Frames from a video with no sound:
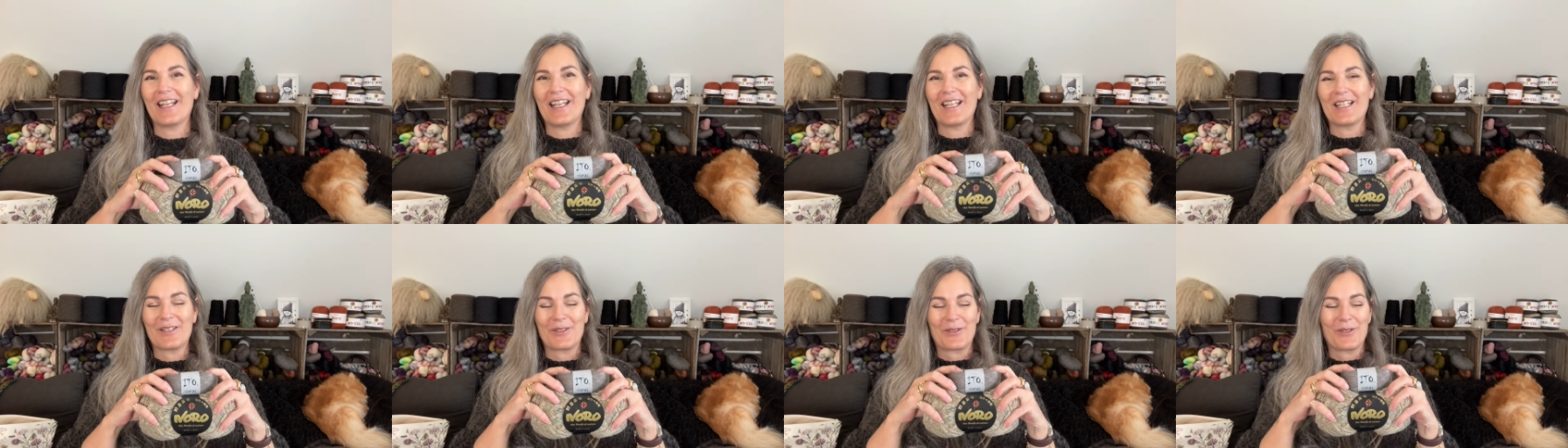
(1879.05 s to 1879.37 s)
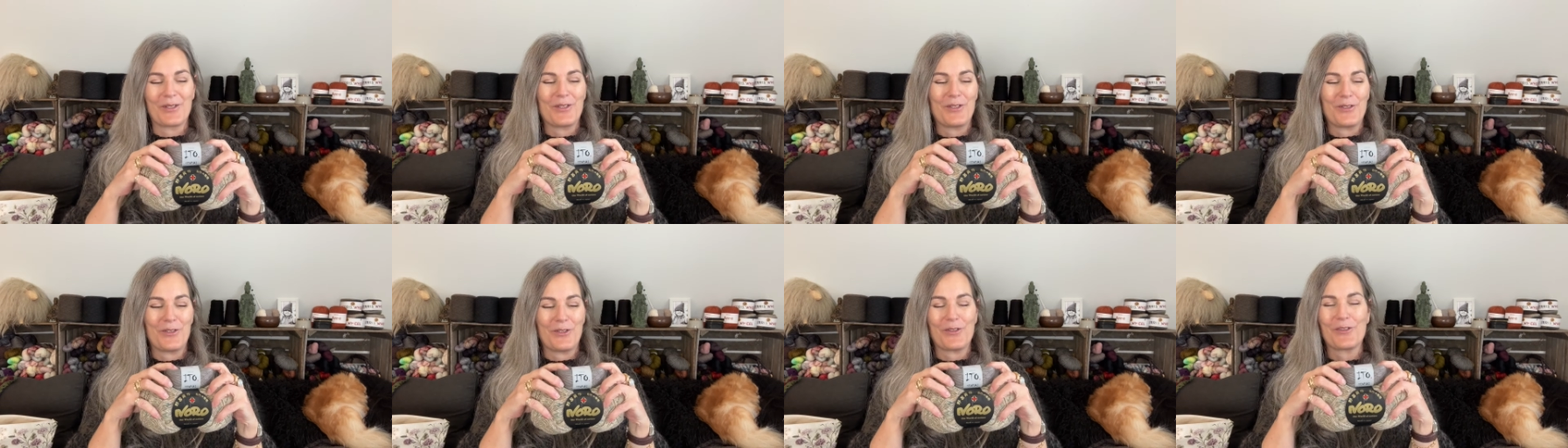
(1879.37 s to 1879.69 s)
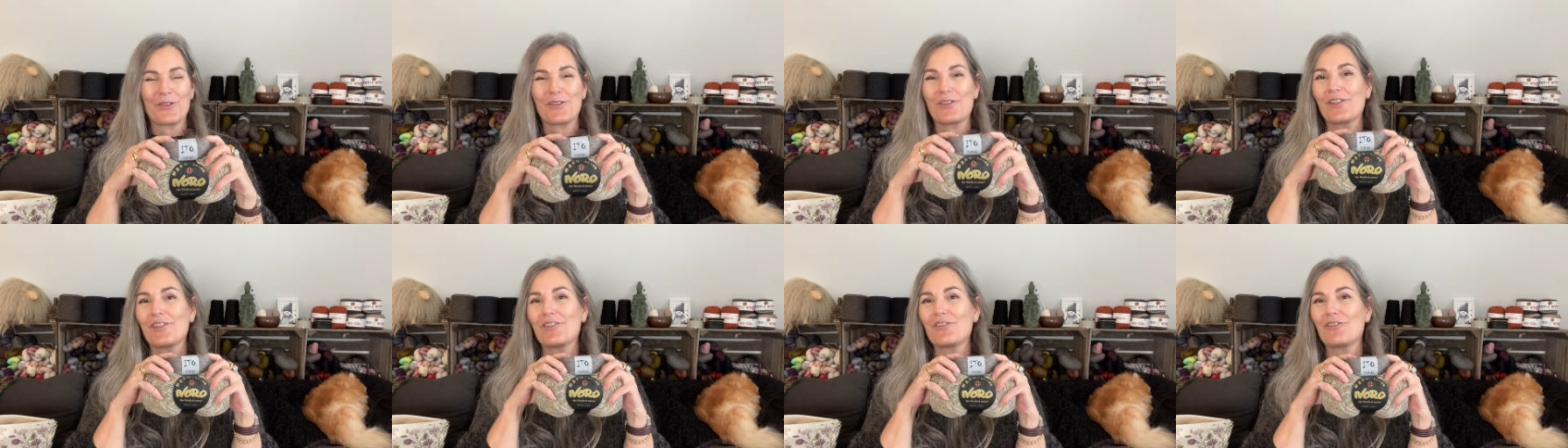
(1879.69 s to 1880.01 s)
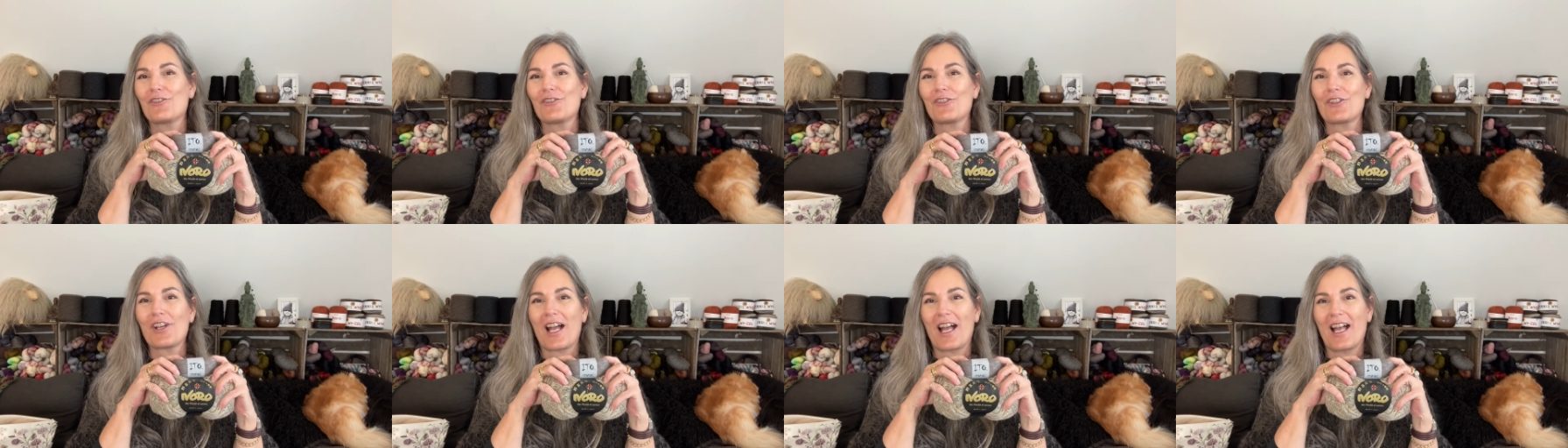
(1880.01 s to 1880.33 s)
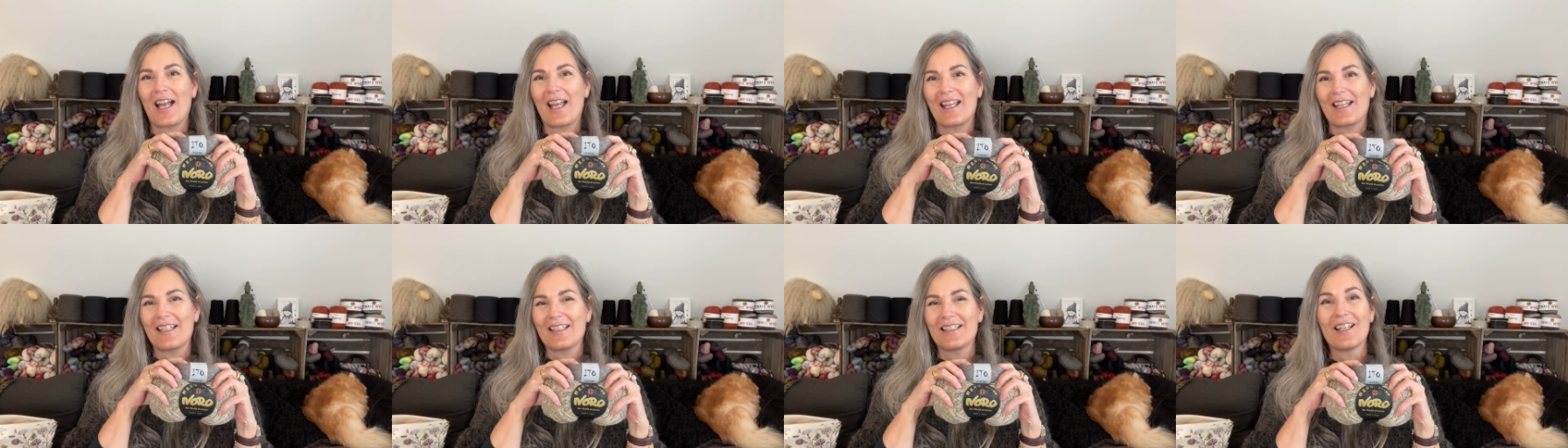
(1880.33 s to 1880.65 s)
It could just
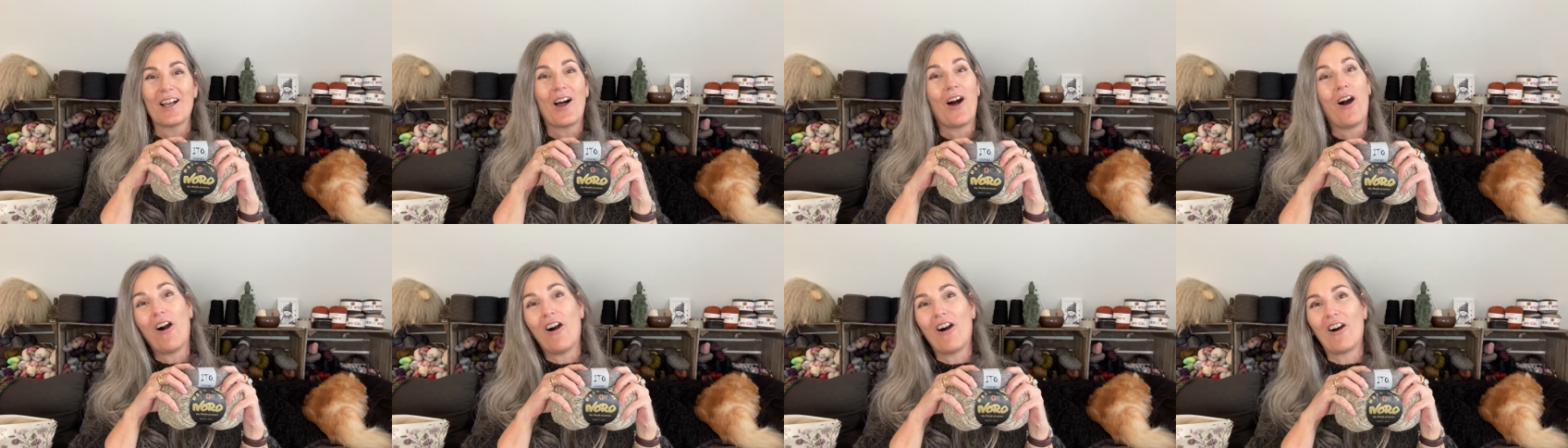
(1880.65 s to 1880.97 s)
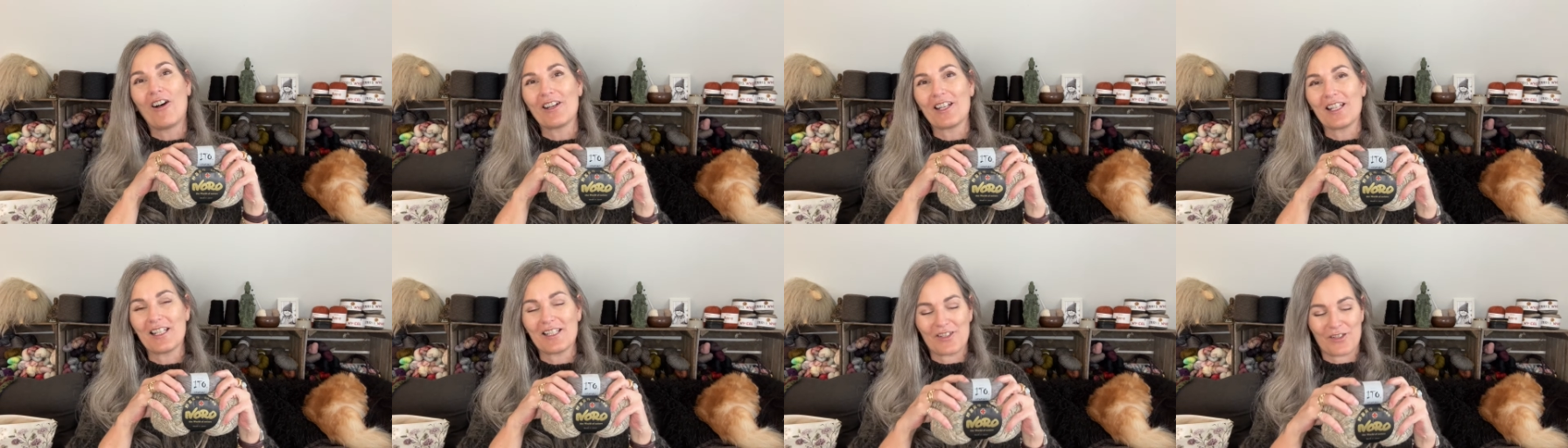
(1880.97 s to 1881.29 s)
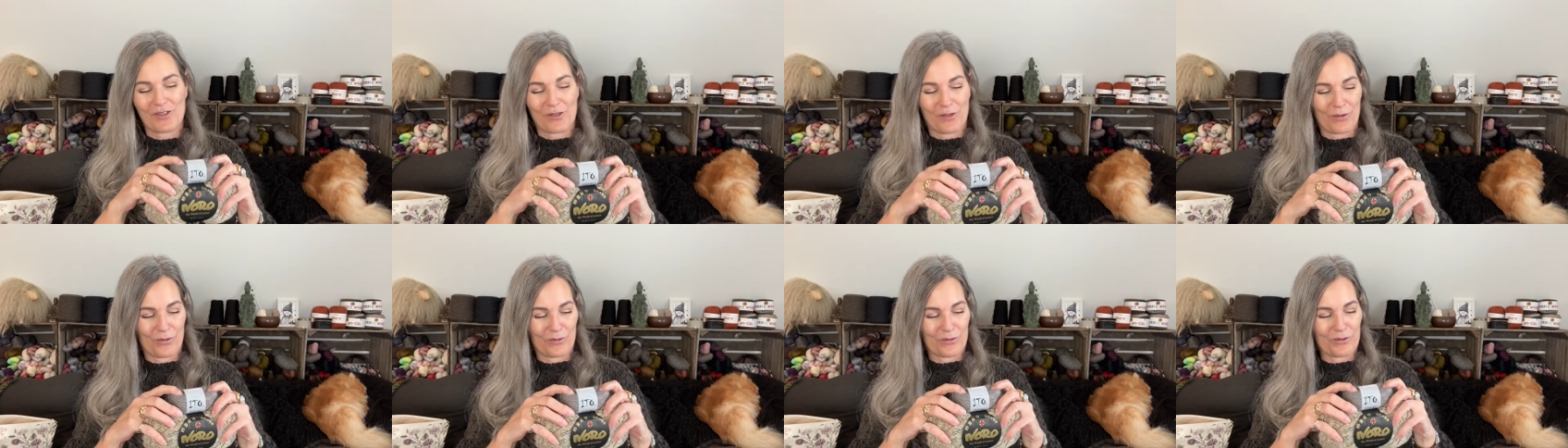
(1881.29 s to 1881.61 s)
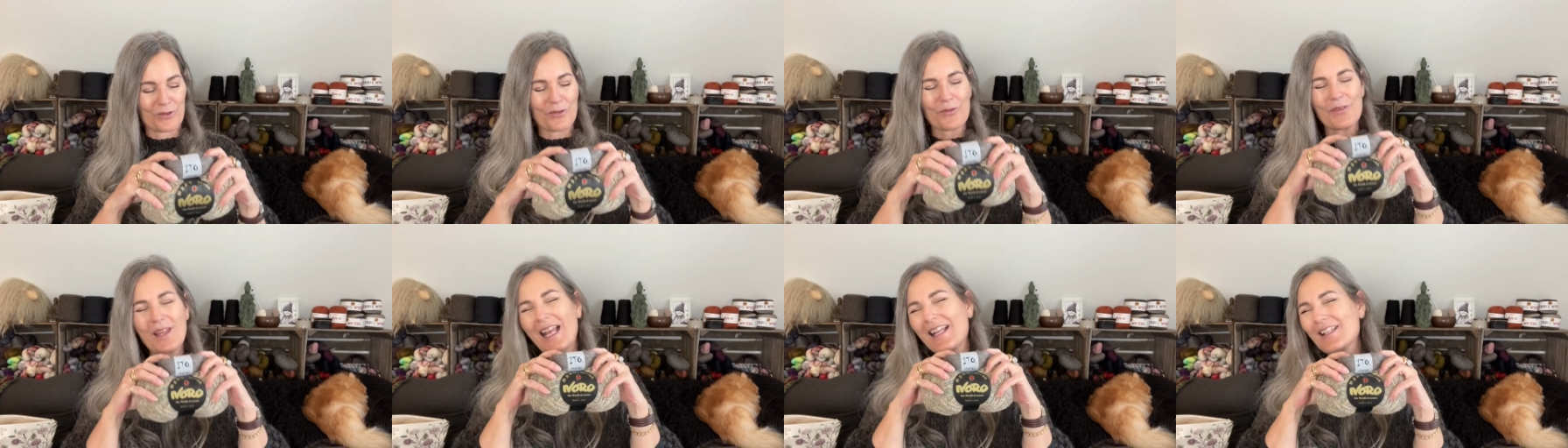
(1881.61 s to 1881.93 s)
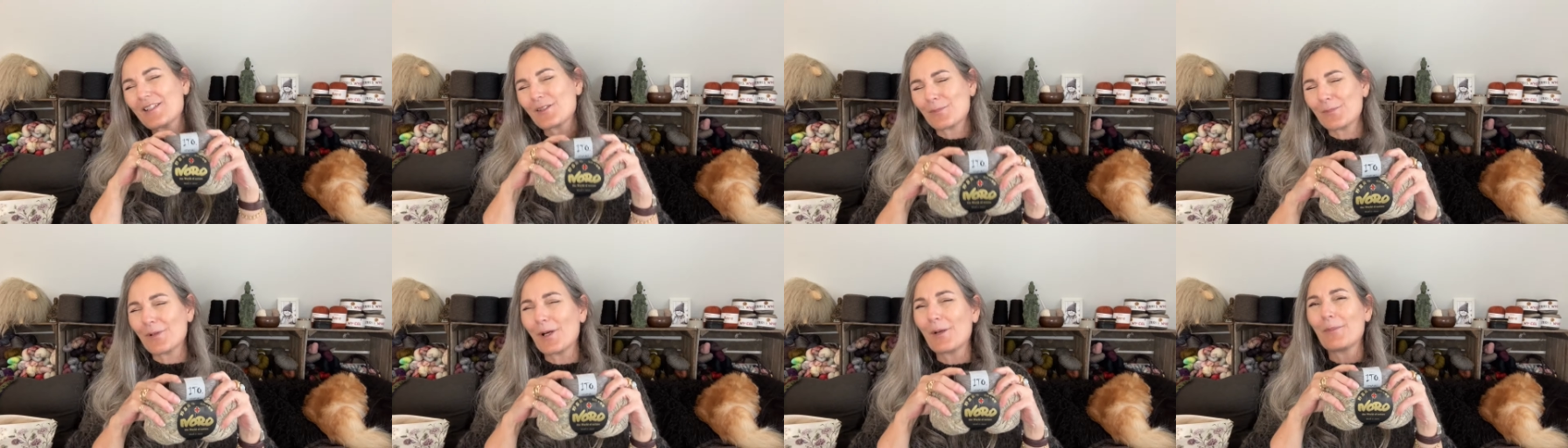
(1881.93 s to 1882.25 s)
shine on its own. So
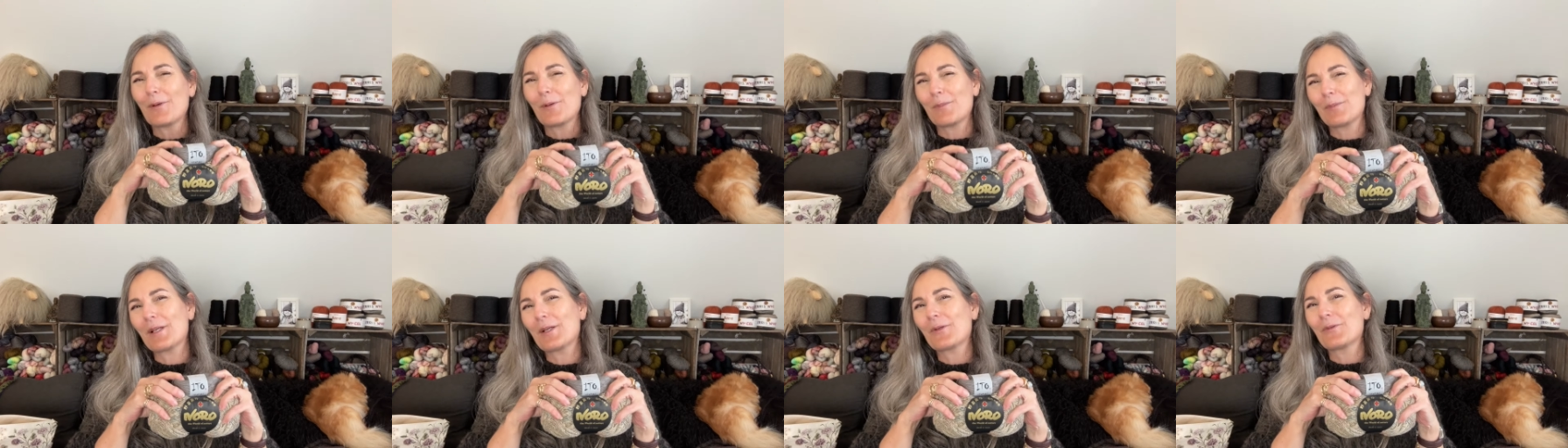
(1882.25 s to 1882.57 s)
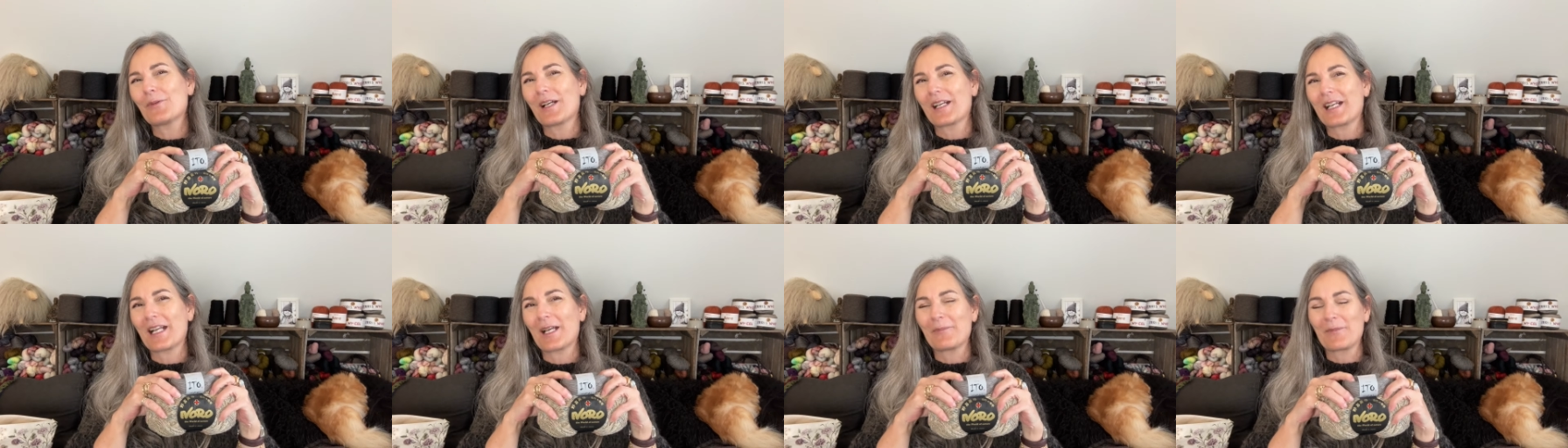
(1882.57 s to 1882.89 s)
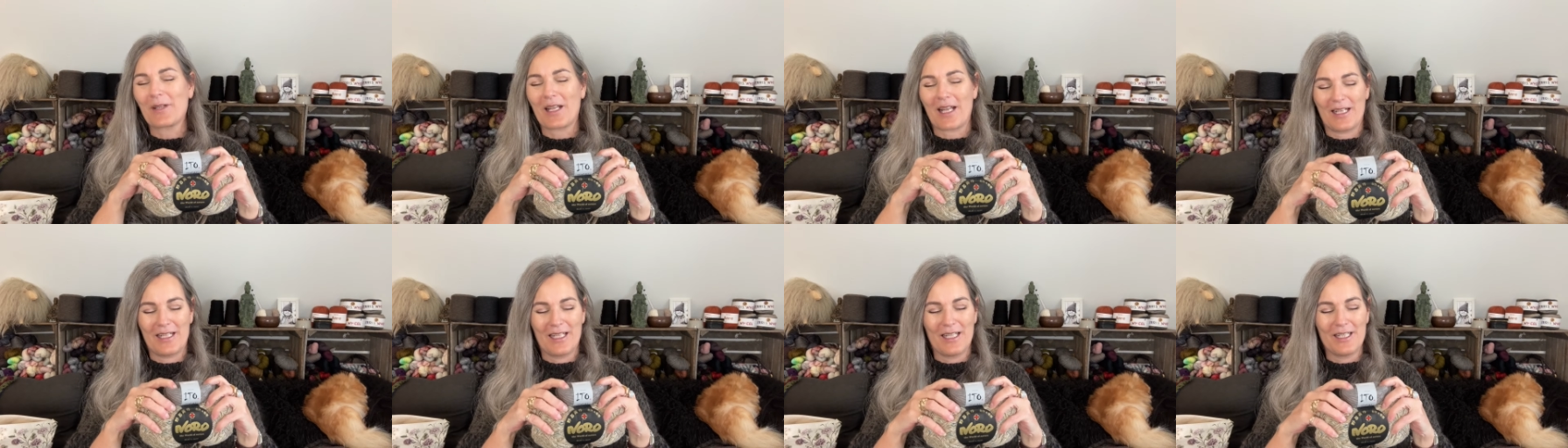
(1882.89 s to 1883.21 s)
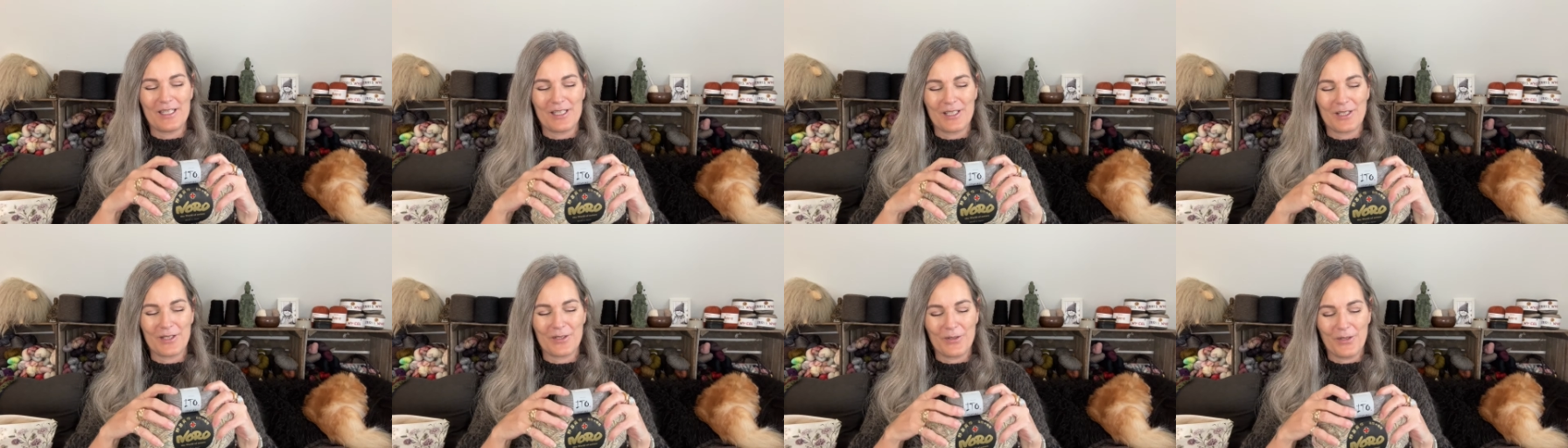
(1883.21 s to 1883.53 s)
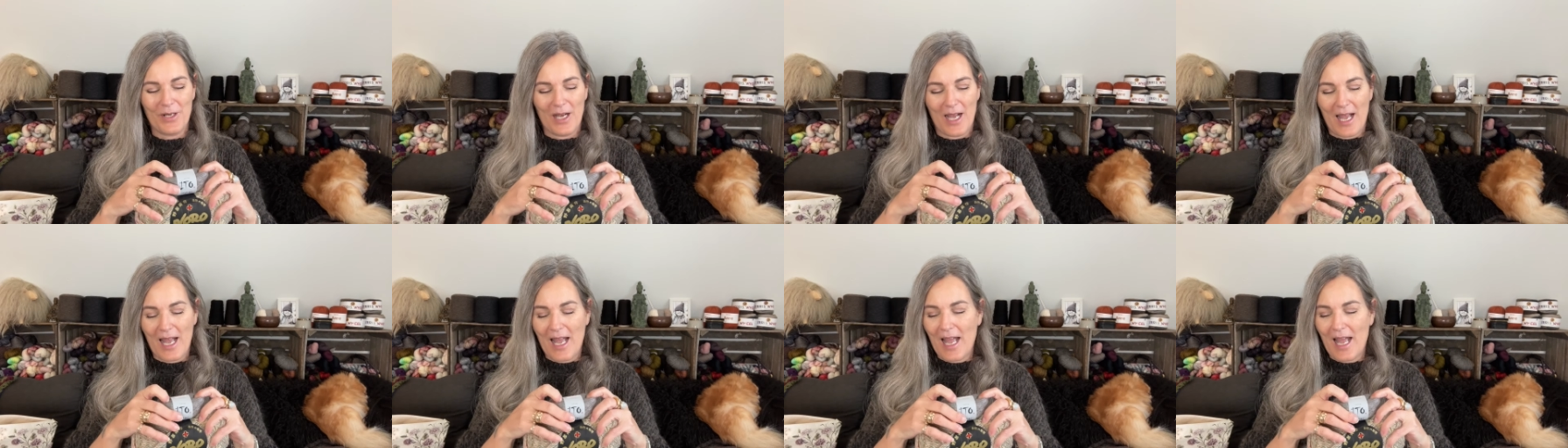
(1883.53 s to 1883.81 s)
that's probably what I'm going to do.